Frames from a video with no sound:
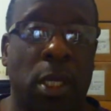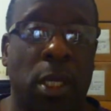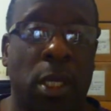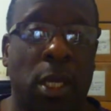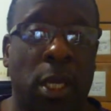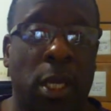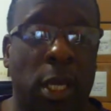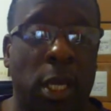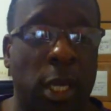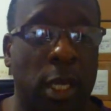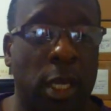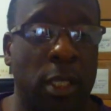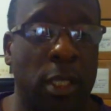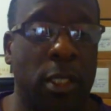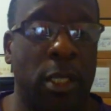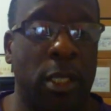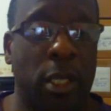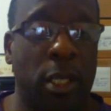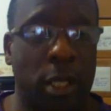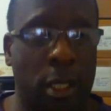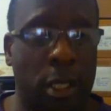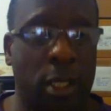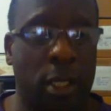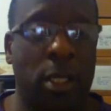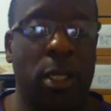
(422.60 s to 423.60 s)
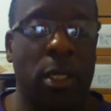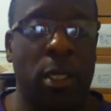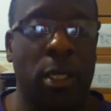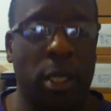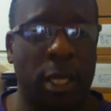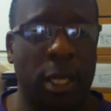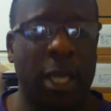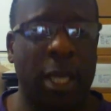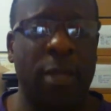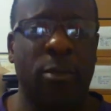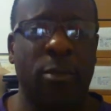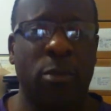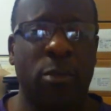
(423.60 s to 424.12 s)
And at
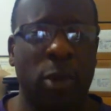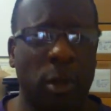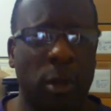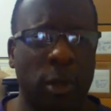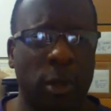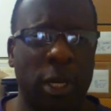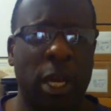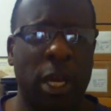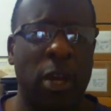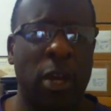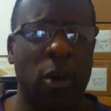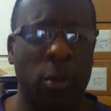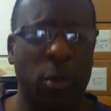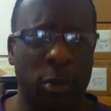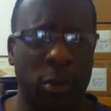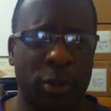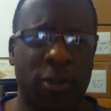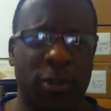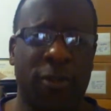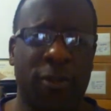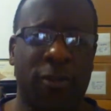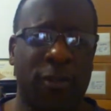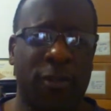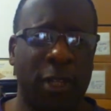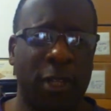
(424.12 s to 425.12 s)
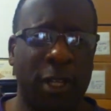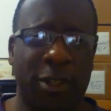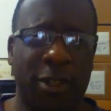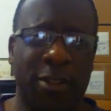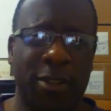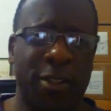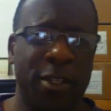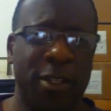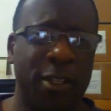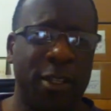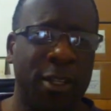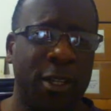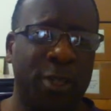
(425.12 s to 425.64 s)
that moment, I almost flunked
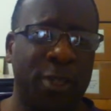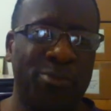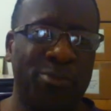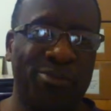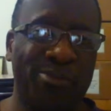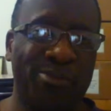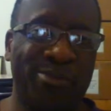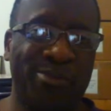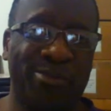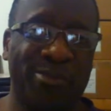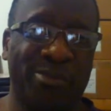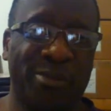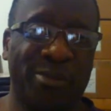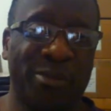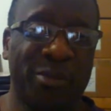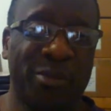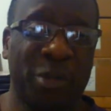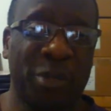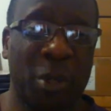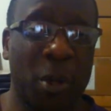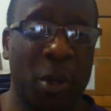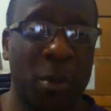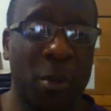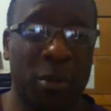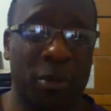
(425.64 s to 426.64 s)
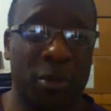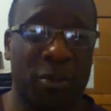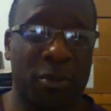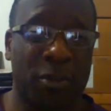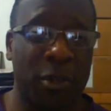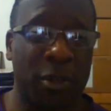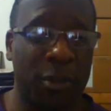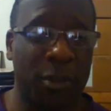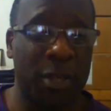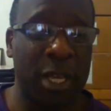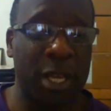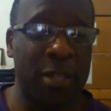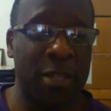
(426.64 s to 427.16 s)
almost
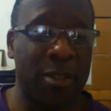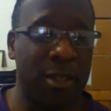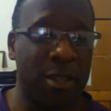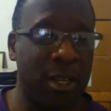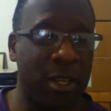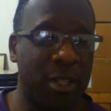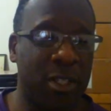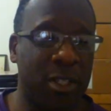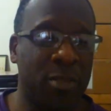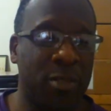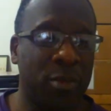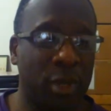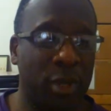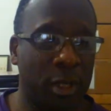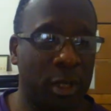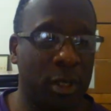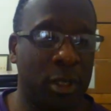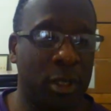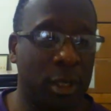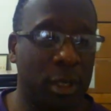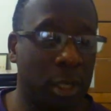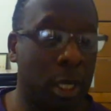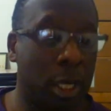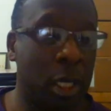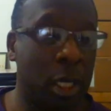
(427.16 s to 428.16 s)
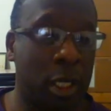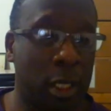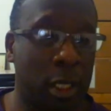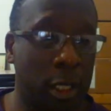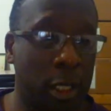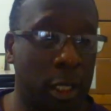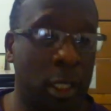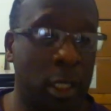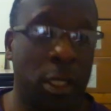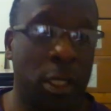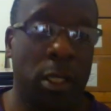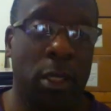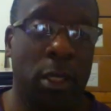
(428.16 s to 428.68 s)
failed that test. But luckily,
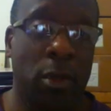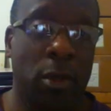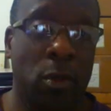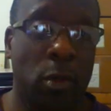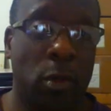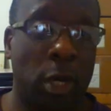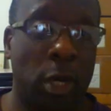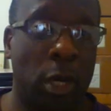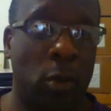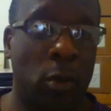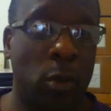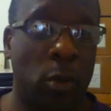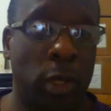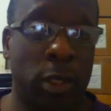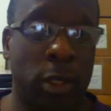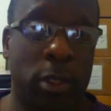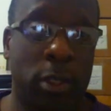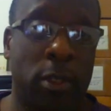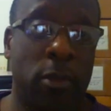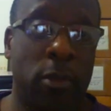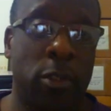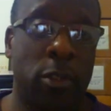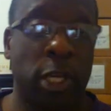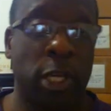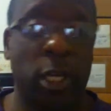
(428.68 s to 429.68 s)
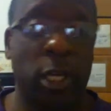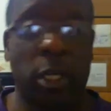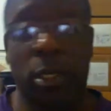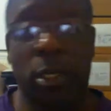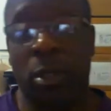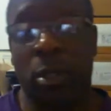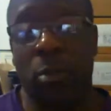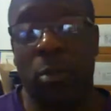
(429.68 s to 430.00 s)
when I went to check